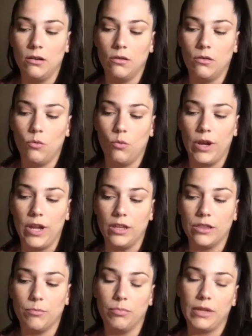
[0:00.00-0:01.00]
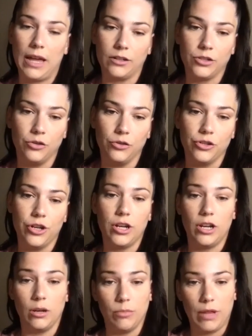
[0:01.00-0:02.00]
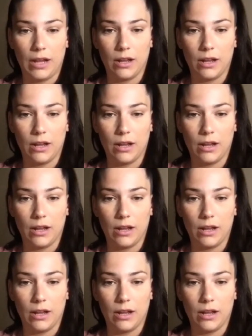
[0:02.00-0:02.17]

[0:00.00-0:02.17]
with Black children and a Black